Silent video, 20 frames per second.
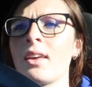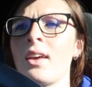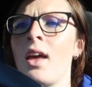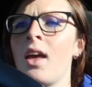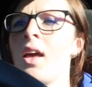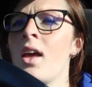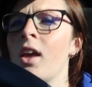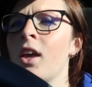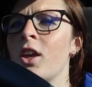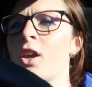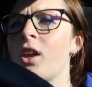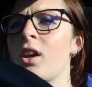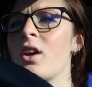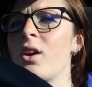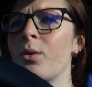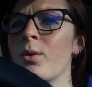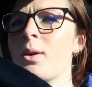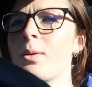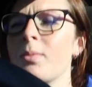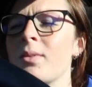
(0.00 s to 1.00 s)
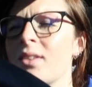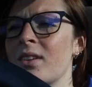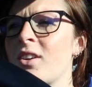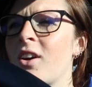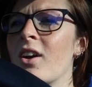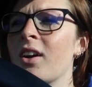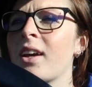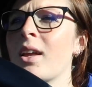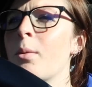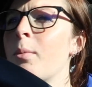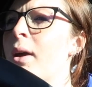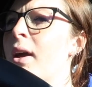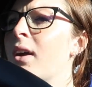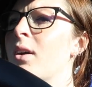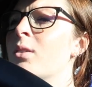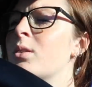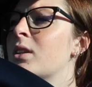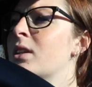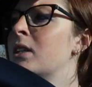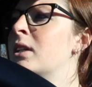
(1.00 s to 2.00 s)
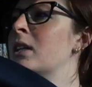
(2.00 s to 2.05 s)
You know what I'm talking about?